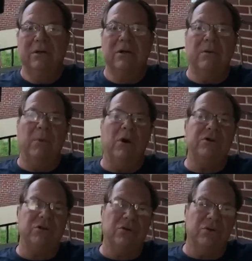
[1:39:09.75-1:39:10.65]

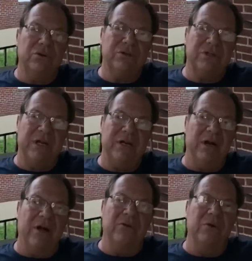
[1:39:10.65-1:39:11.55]
commercials and
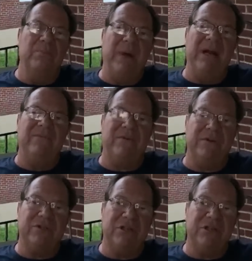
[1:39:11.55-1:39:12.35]
other benefits.